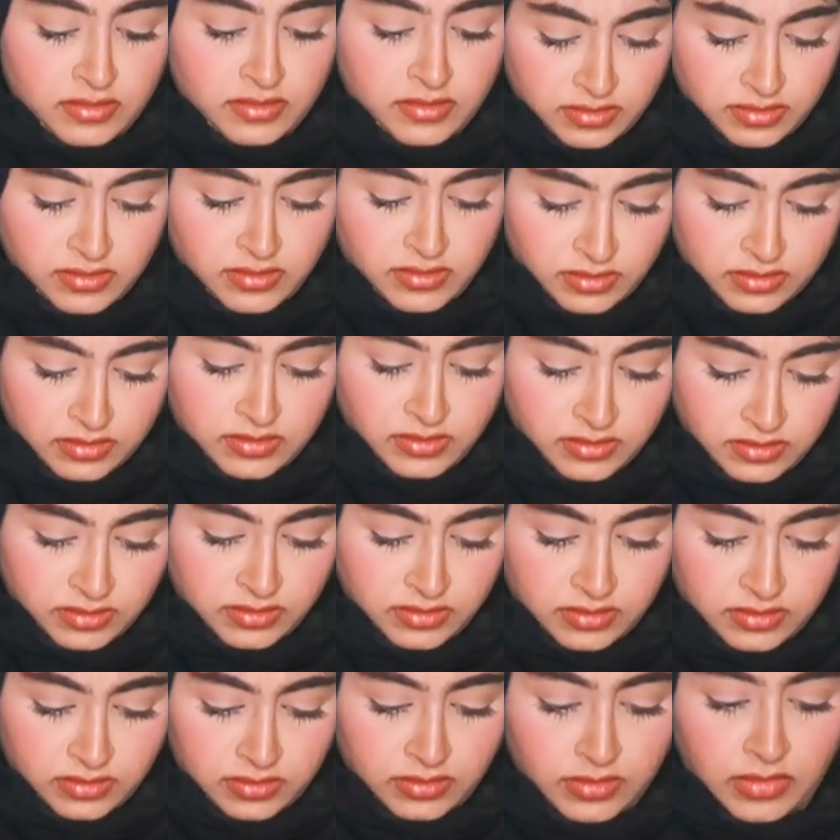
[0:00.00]
crazy
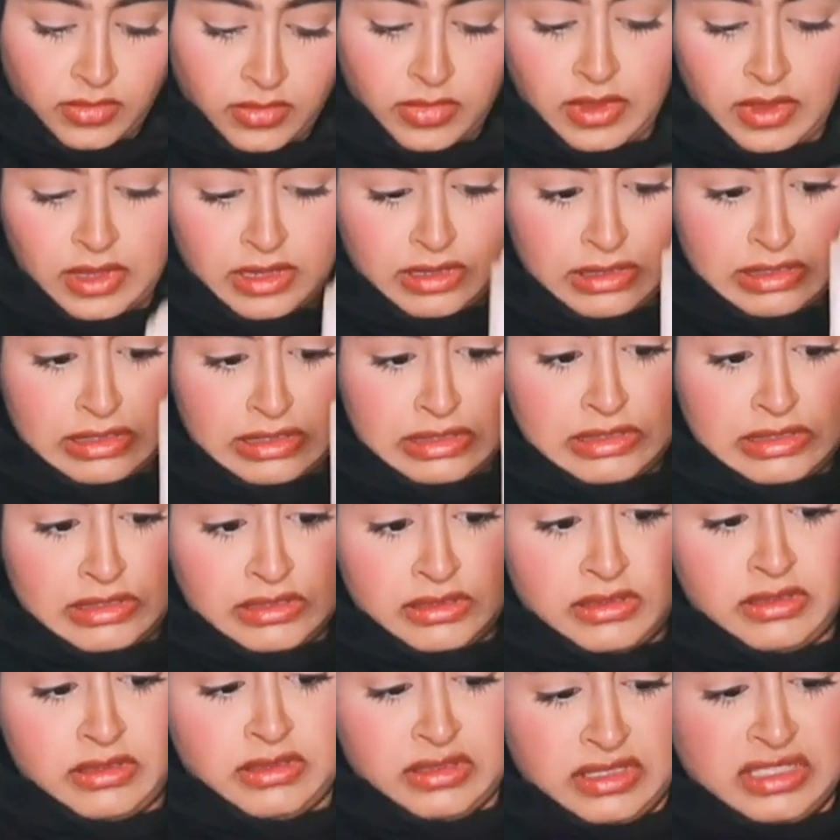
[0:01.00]
and that I have to
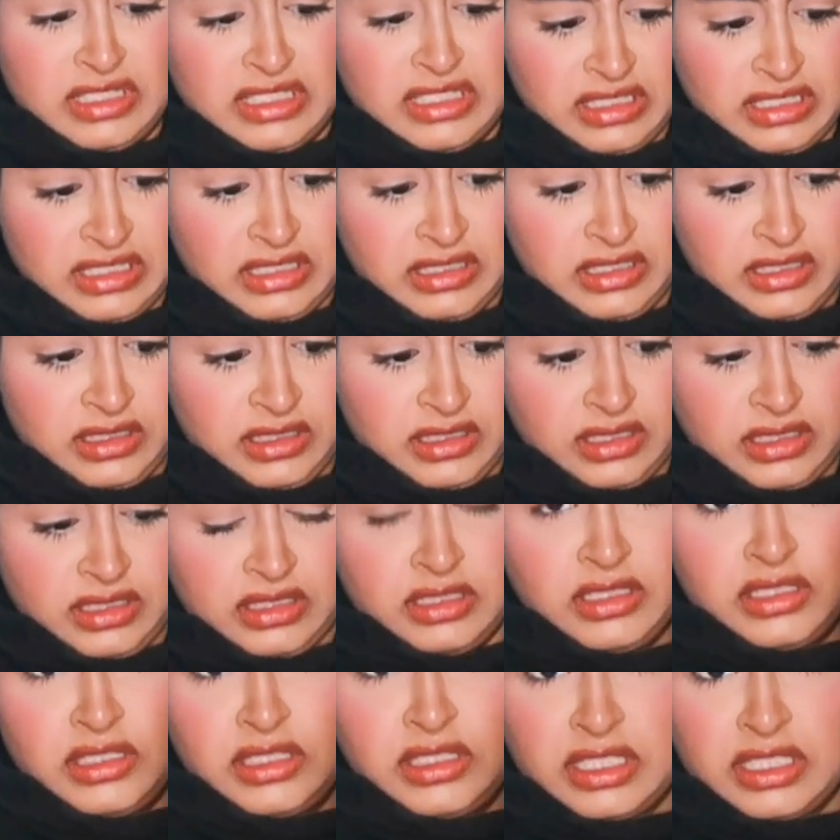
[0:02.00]
give you guys an
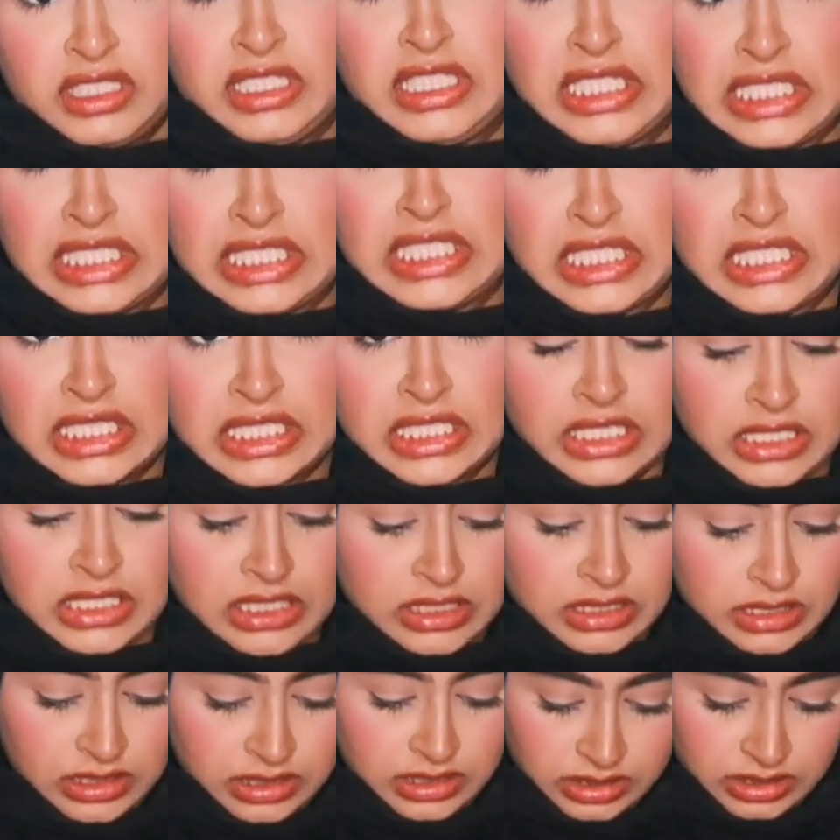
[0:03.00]
explanation for why this
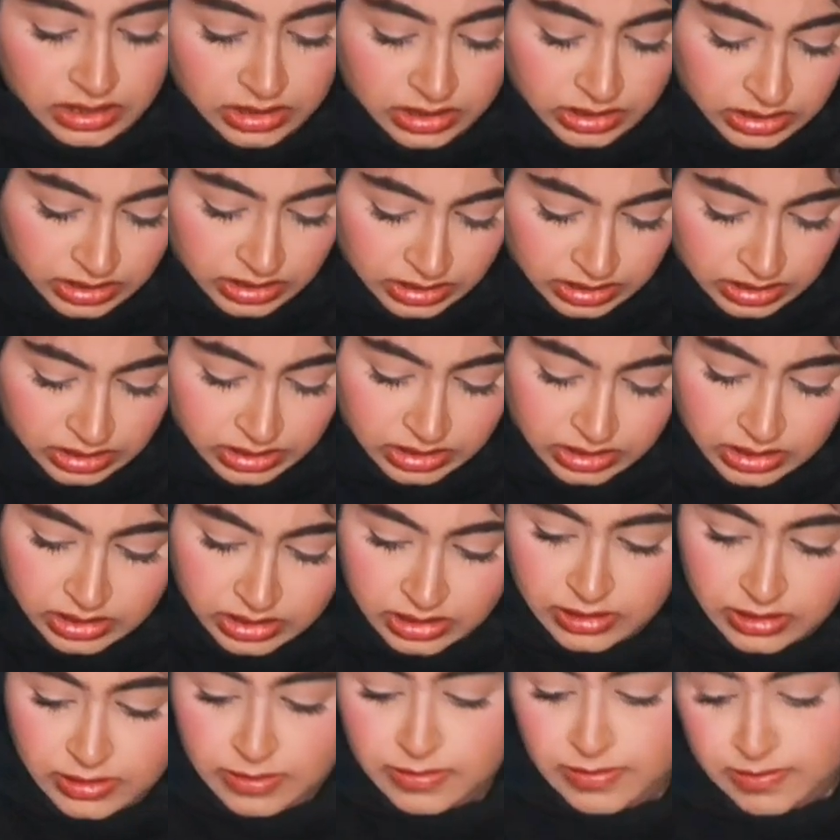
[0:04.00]
is happening to
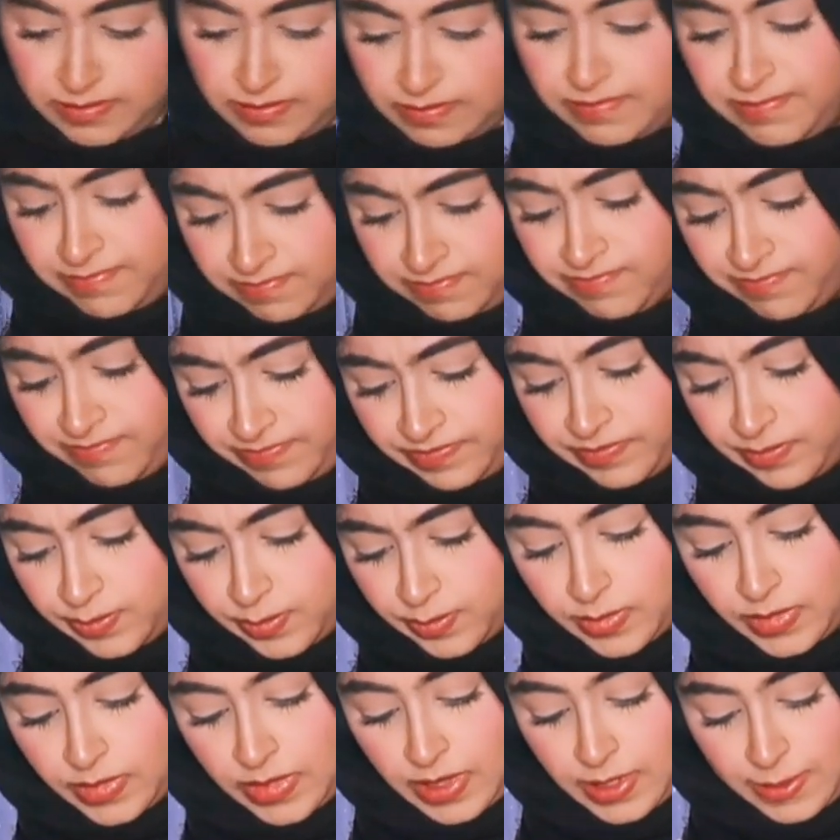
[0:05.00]
me. Well,
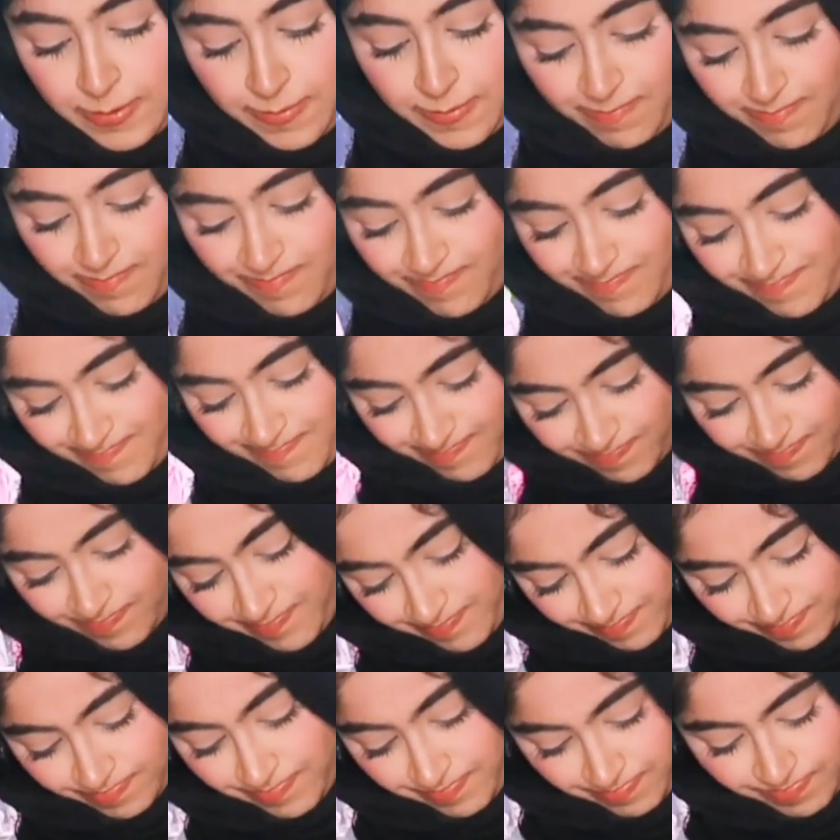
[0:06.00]
basically our
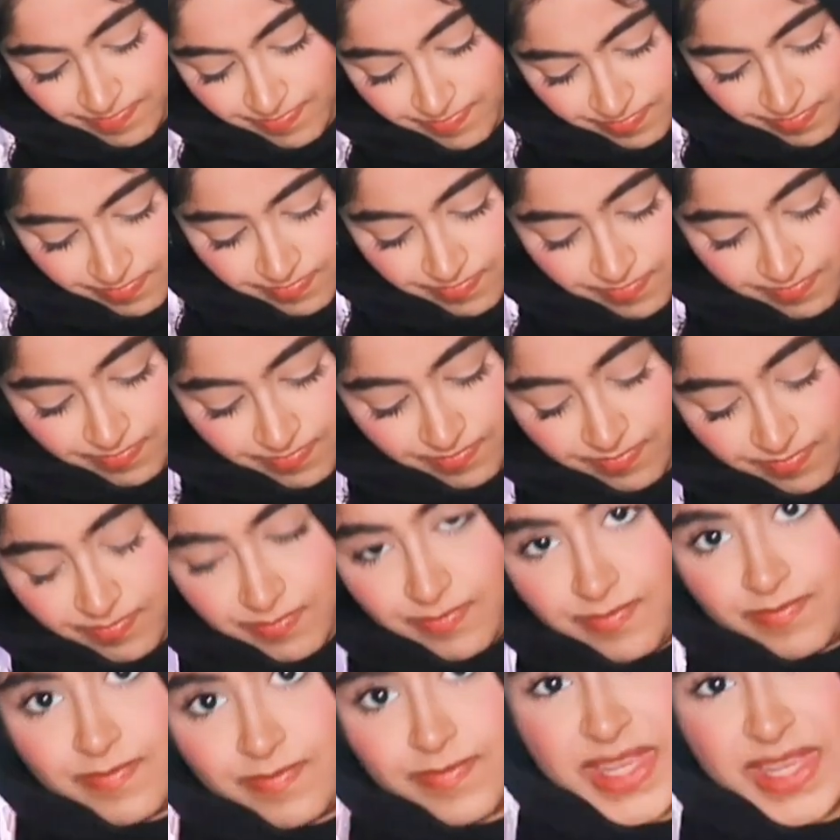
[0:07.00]
usual blender
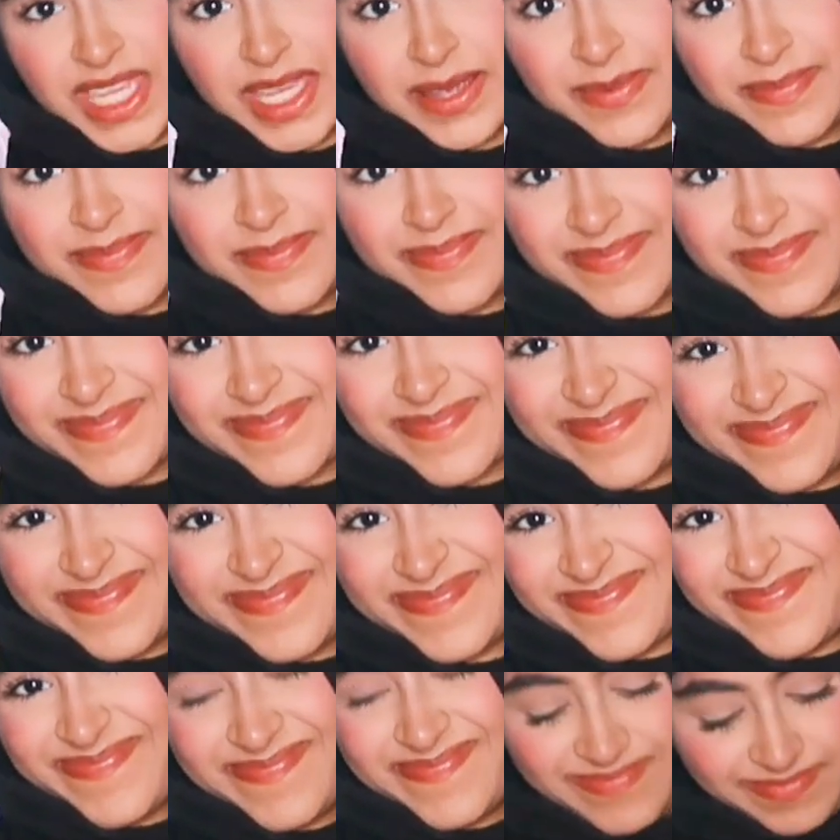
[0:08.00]
broke,
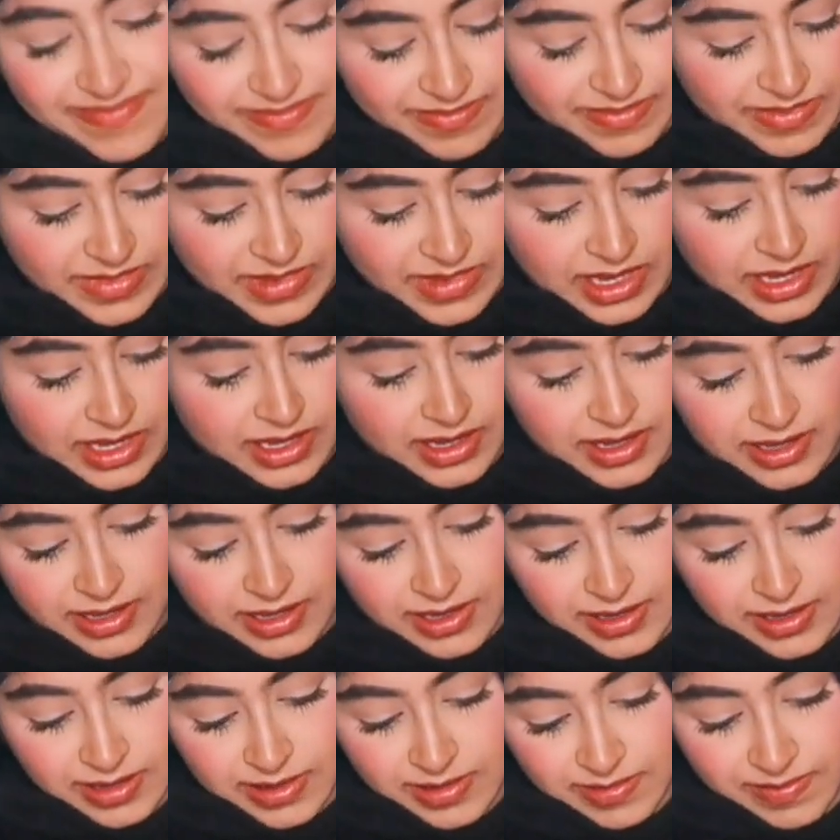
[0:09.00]
so I had to use
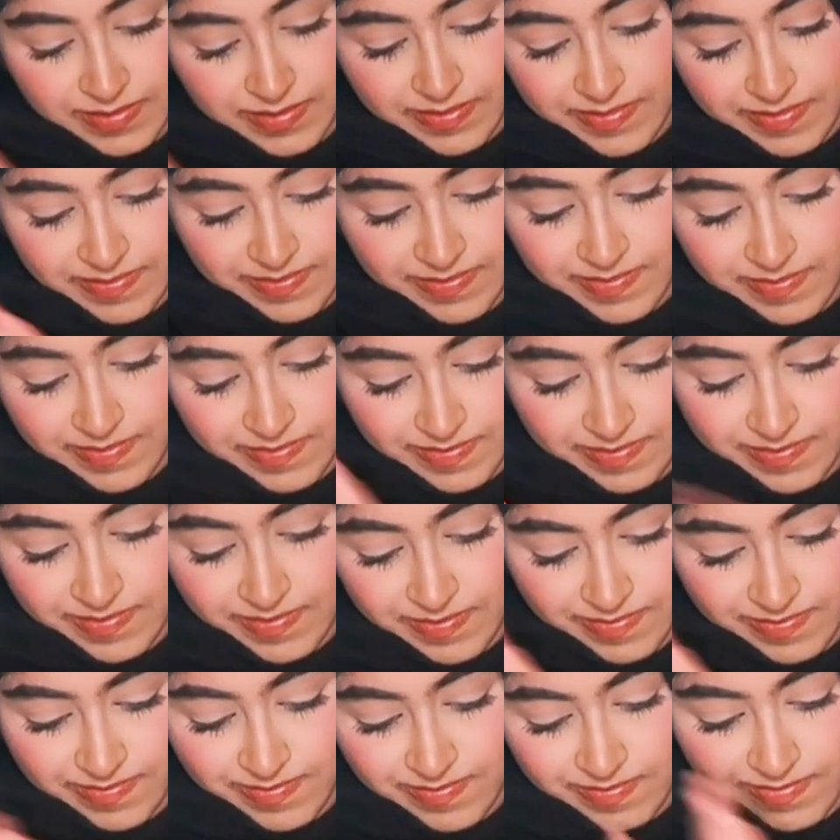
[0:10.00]
the smoothie blender
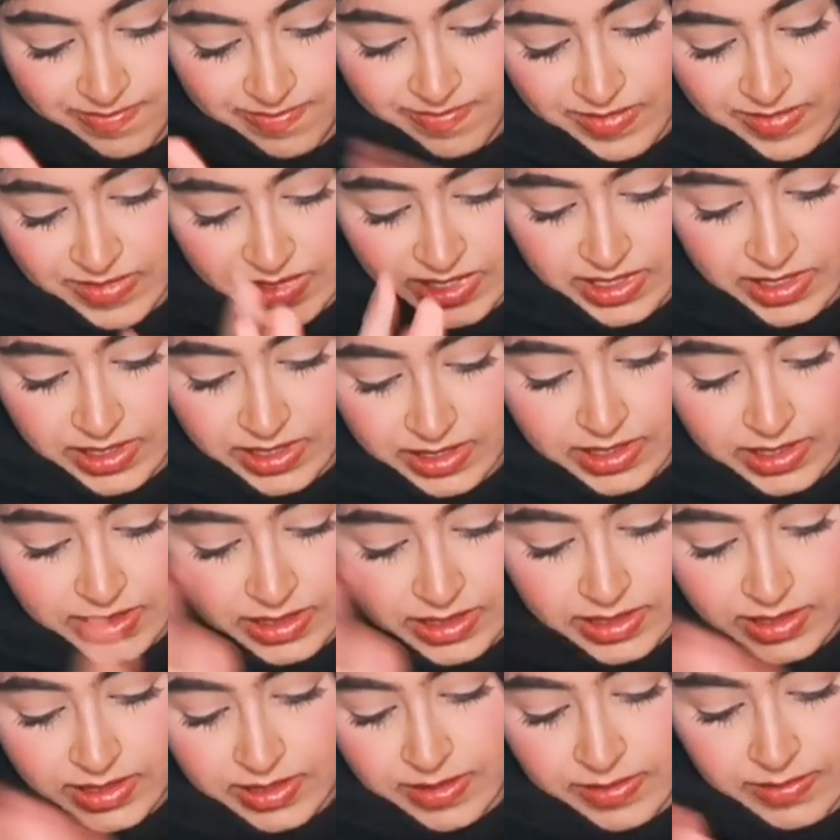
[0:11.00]
and stuff just gets
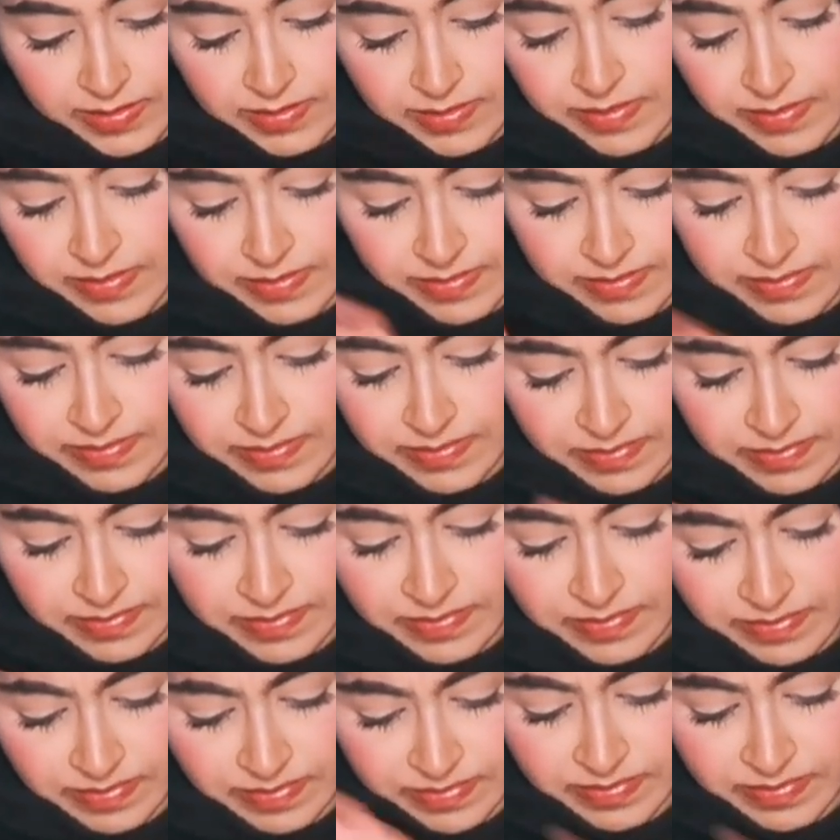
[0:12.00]
stuck at the bottom.
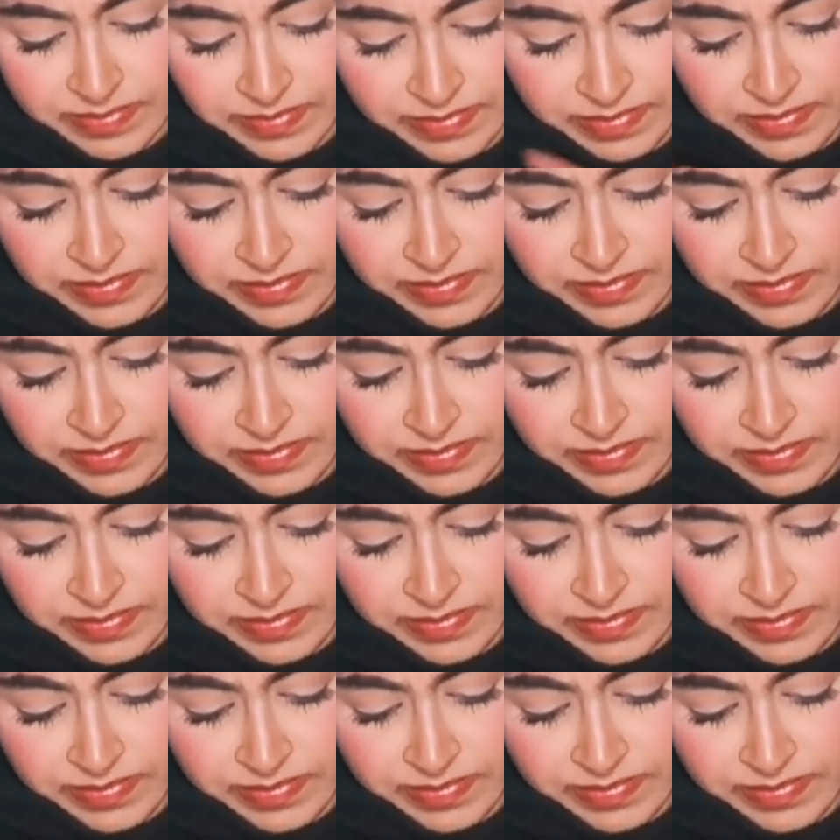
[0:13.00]
So